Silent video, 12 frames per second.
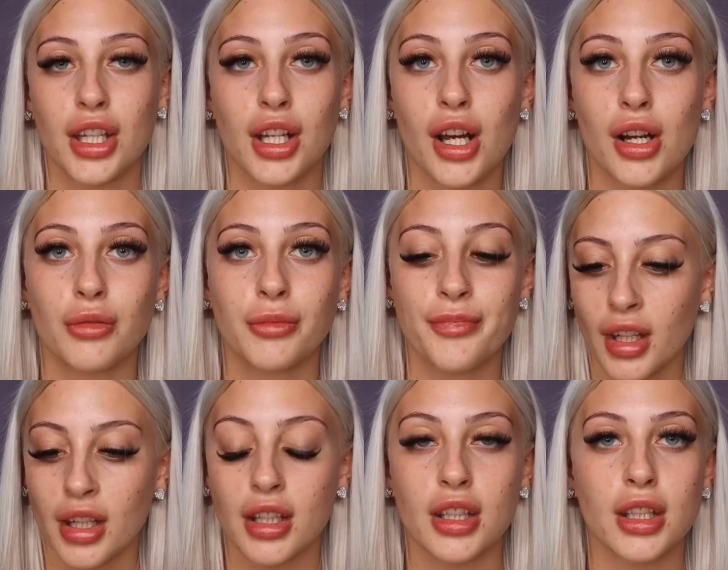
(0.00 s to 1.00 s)
know,
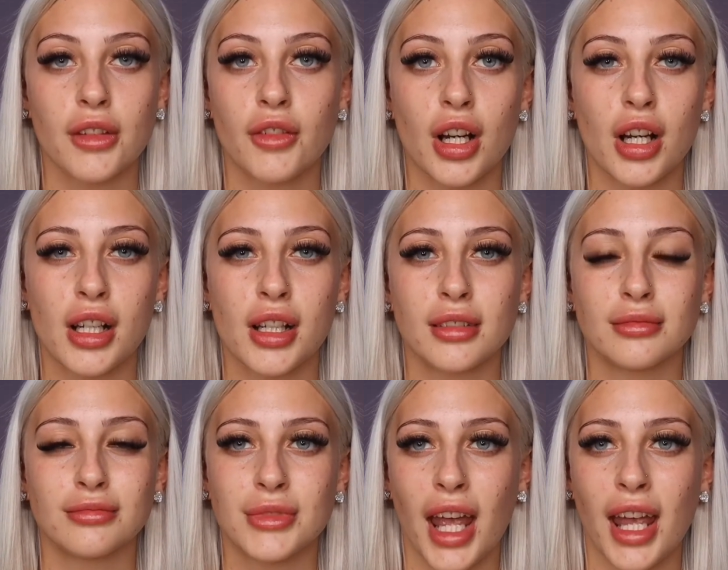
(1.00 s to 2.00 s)
you've got to
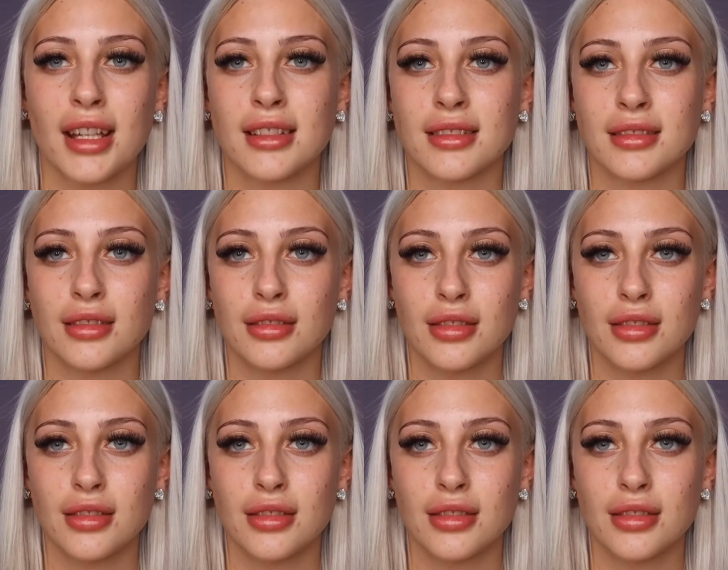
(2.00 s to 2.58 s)
gain